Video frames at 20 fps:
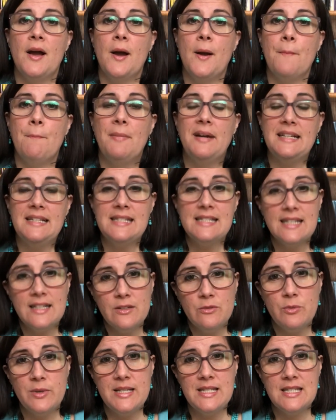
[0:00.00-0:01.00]
My
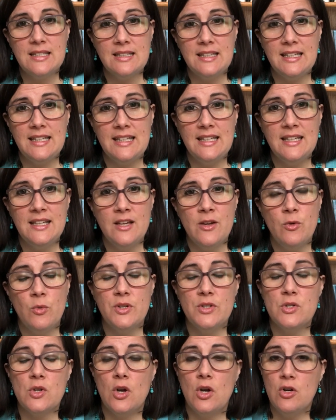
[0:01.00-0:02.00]
son recently
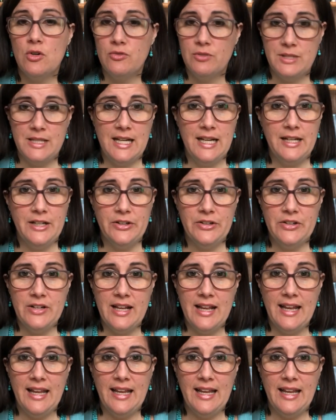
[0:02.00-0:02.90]
was overtired